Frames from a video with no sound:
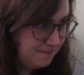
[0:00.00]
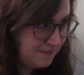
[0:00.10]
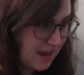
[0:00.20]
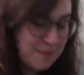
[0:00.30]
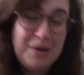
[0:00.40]

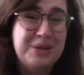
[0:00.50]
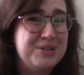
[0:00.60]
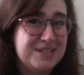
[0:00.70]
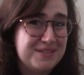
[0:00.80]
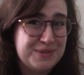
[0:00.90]
I
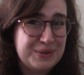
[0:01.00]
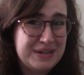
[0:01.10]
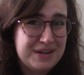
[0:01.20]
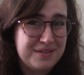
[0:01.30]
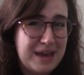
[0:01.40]
apologize if you can
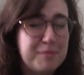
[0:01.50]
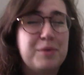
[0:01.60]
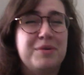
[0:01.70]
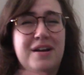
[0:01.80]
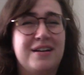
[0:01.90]
hear that,
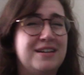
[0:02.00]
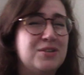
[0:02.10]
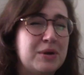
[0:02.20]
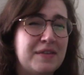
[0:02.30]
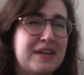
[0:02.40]
but we're not gonna
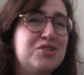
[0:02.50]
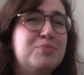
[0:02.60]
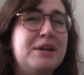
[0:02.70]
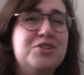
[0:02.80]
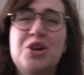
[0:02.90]
dwell on that too
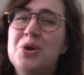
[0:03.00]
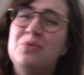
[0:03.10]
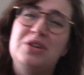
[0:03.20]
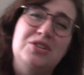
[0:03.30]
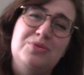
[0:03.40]
much.
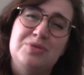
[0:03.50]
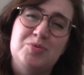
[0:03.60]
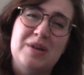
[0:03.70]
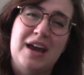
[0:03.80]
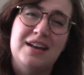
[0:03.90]
We do
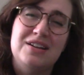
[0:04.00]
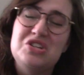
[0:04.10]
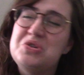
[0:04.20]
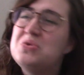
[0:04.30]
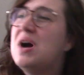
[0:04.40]
what we gotta
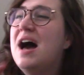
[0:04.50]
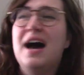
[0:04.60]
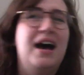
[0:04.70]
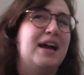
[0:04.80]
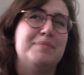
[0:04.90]
do.
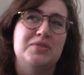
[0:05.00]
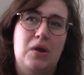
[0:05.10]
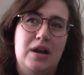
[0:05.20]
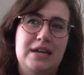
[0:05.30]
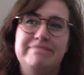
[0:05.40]
I'm
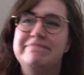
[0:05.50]
sorry.